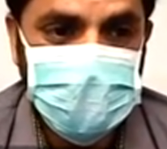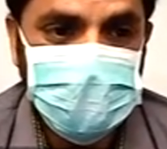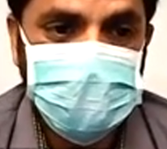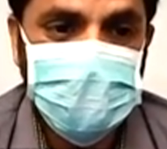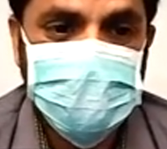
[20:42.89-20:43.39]

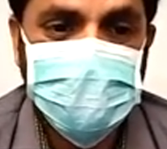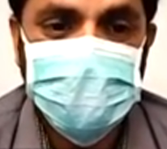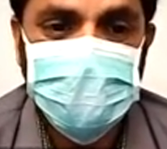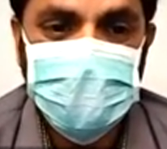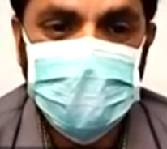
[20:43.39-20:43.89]
In patients with
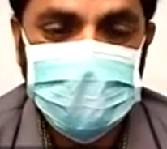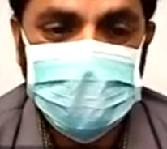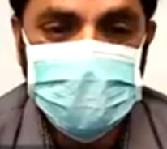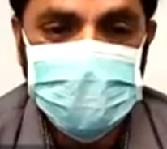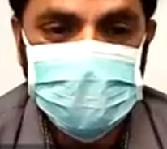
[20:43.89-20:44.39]
the
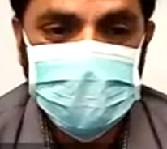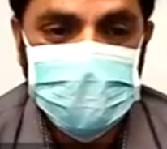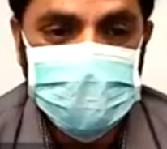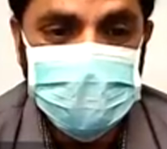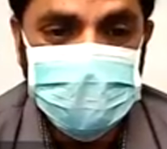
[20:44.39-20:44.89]

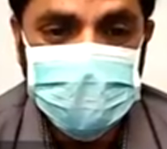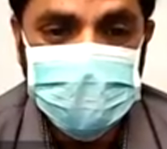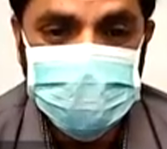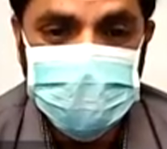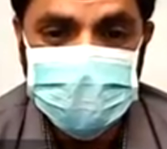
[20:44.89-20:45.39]
diuretic
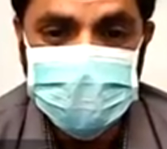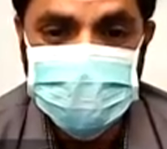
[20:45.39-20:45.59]
refractory